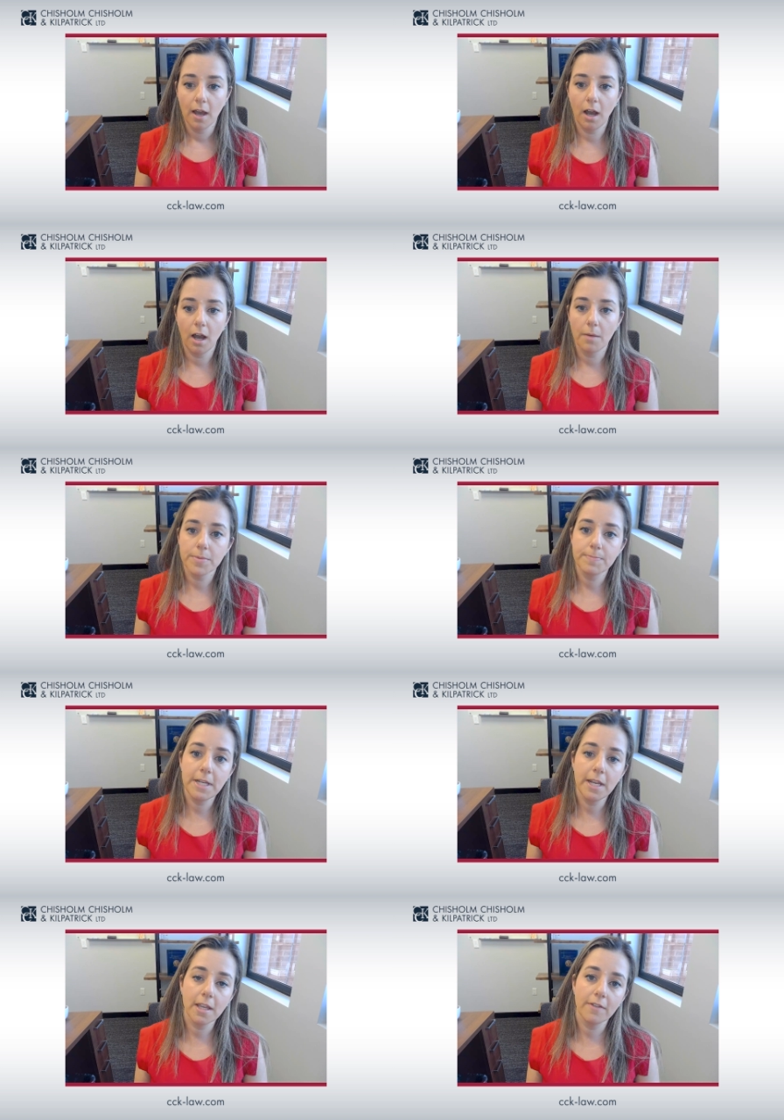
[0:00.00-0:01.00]
Um,
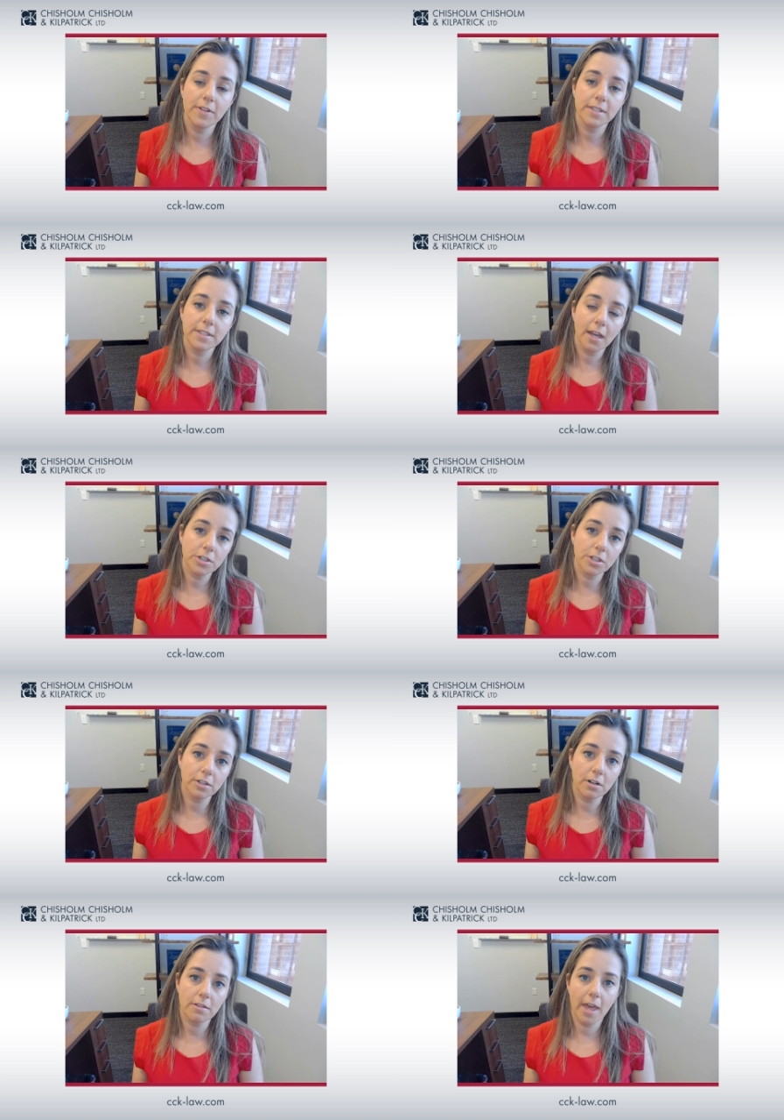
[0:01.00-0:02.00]
meaning if it's
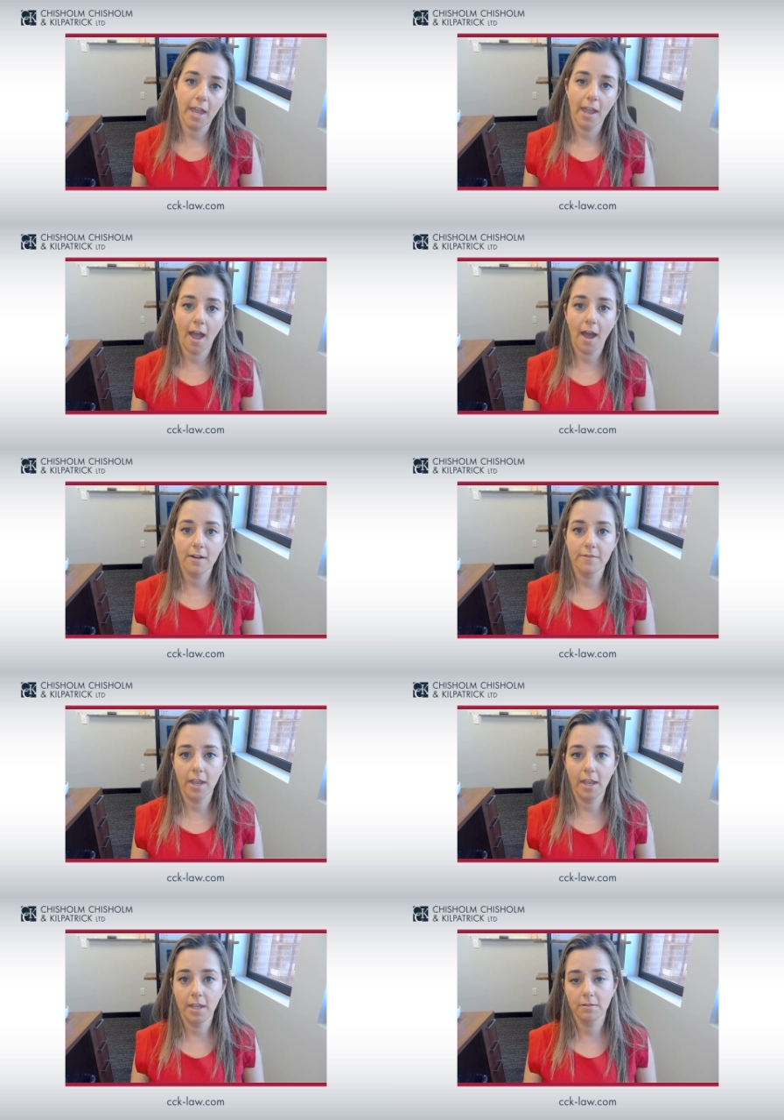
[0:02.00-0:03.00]
schedular, they have
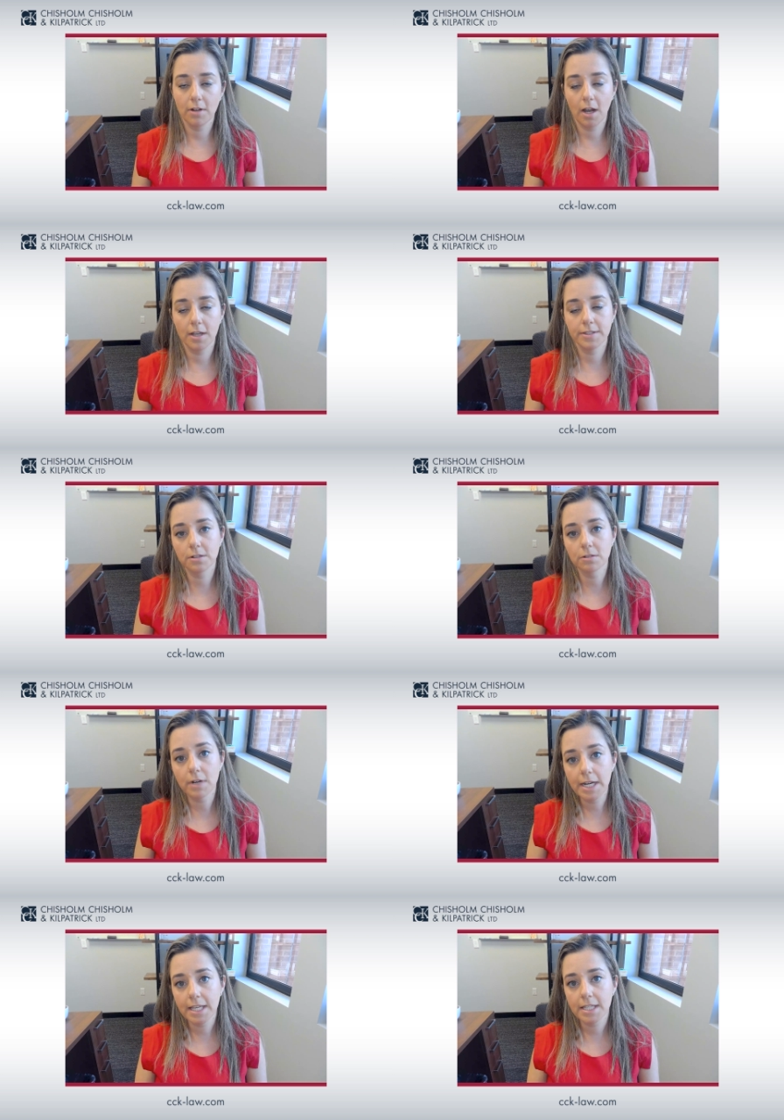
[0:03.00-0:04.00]
a uh, single
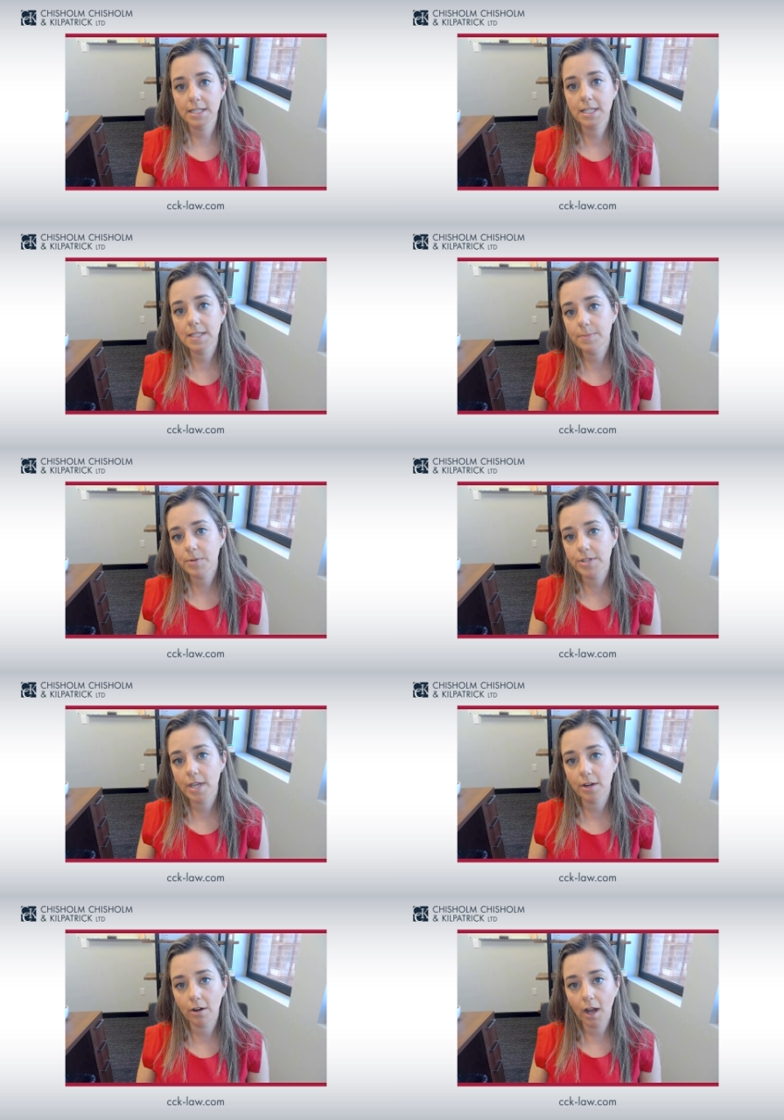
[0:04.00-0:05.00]
rating at
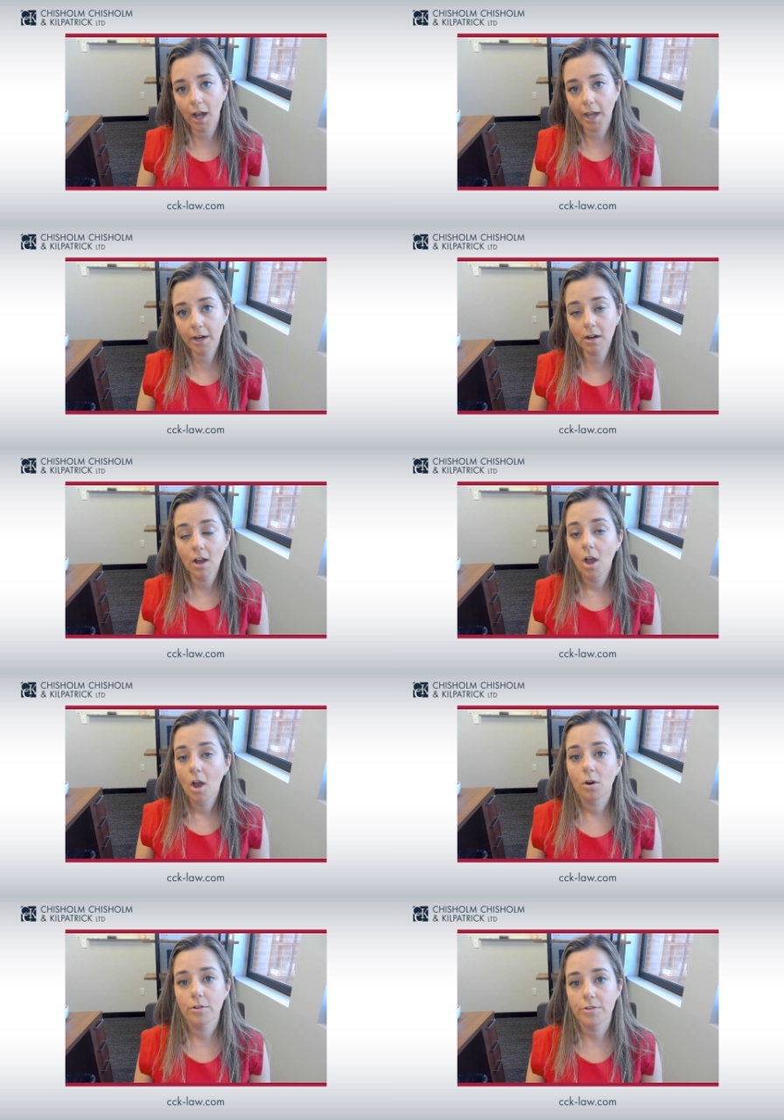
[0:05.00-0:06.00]
60% or higher,
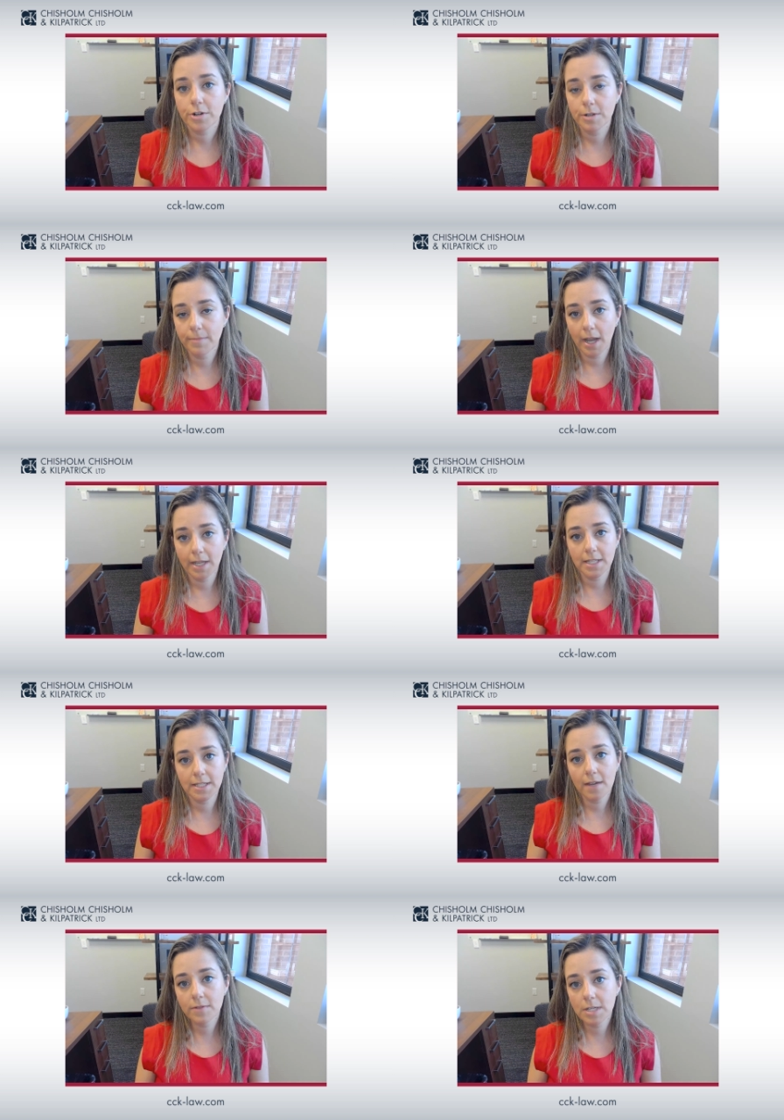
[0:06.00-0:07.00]
or if they're combined at
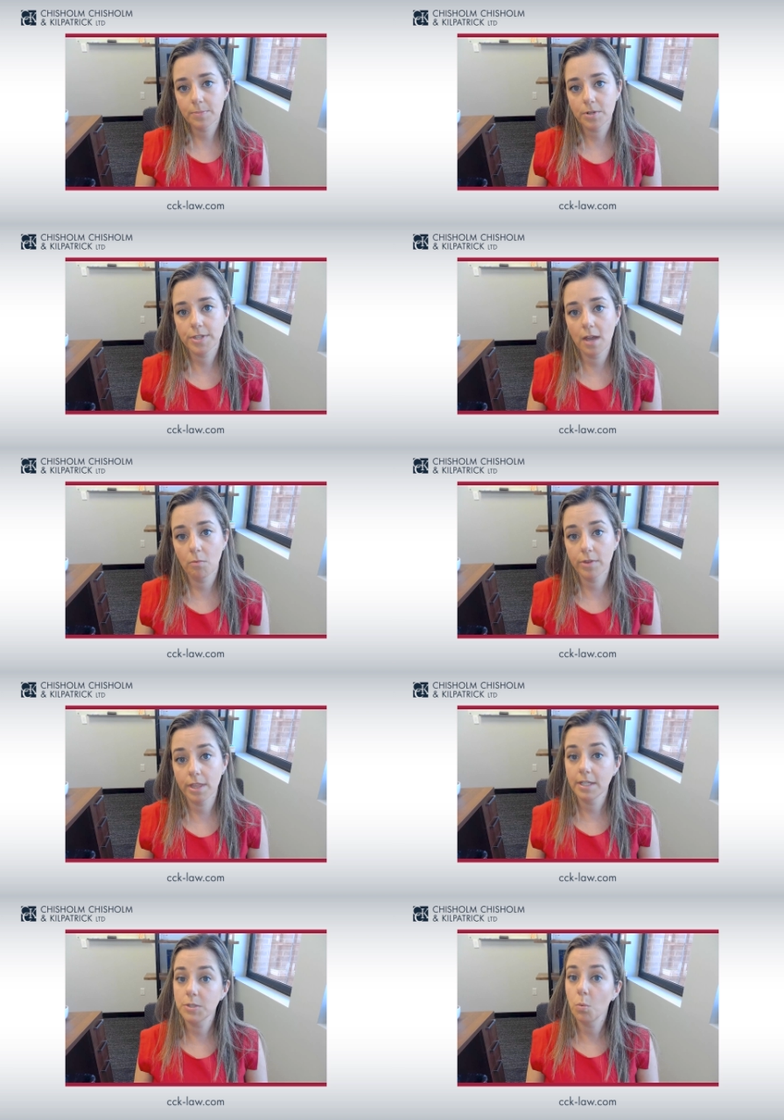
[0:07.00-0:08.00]
70% with
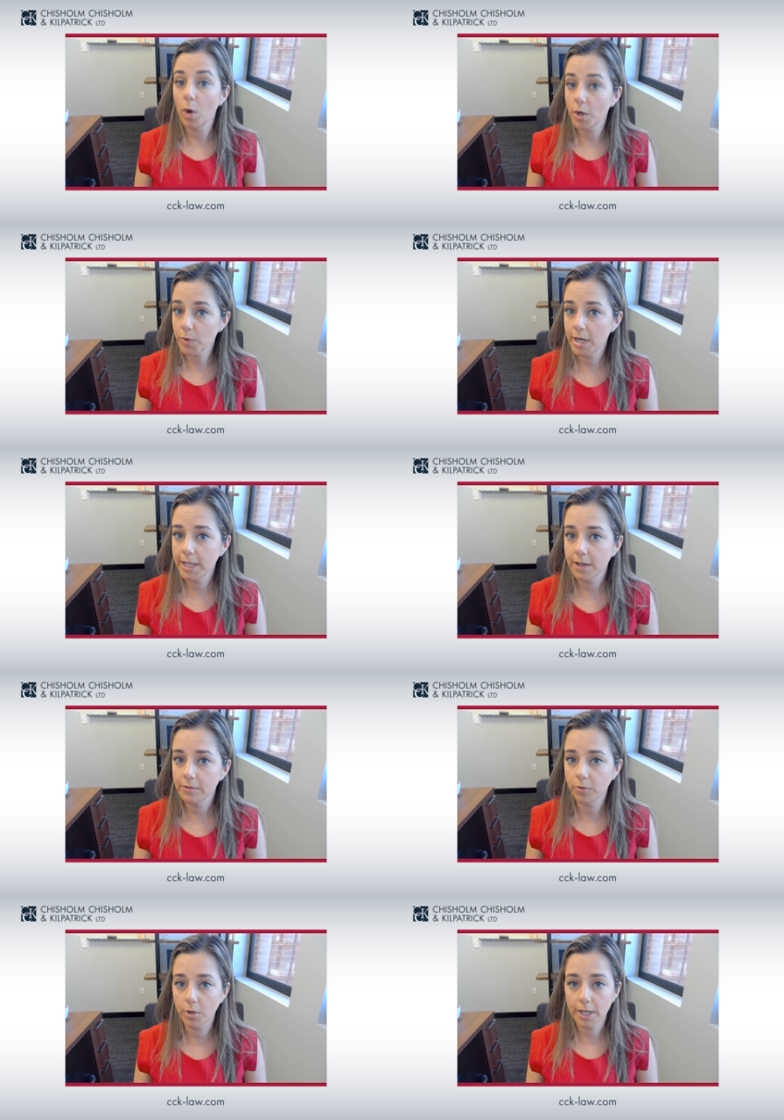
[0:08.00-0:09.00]
at least one rating at
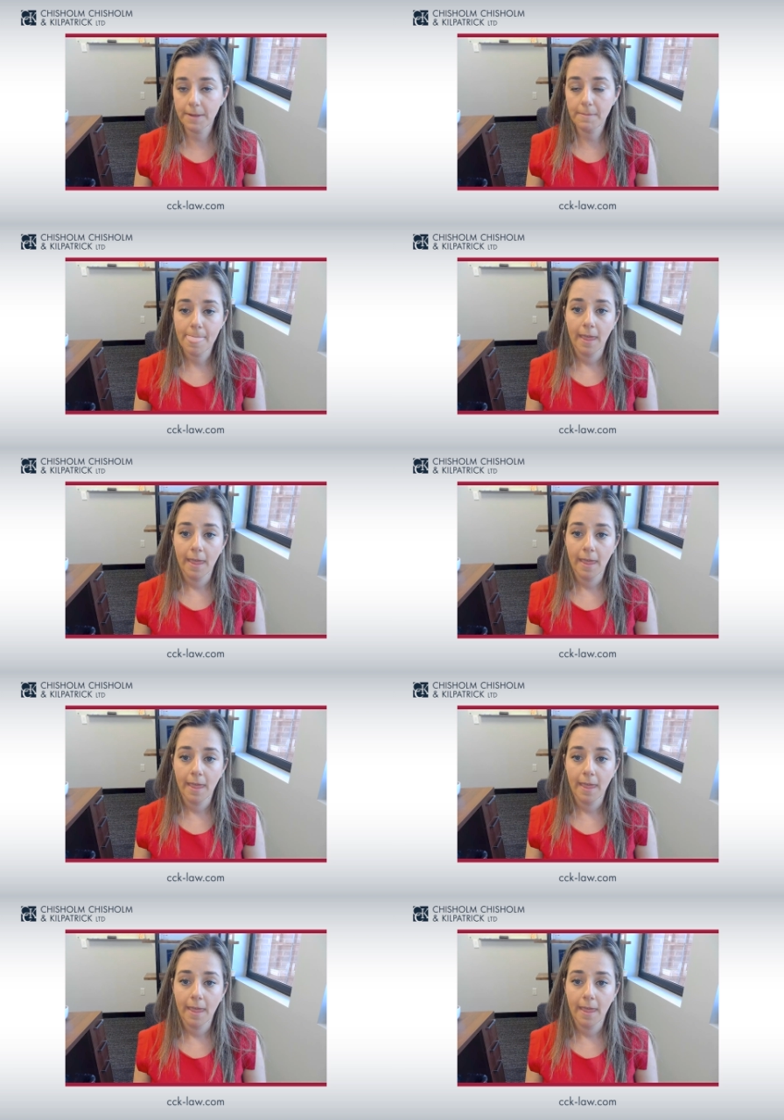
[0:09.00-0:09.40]
40.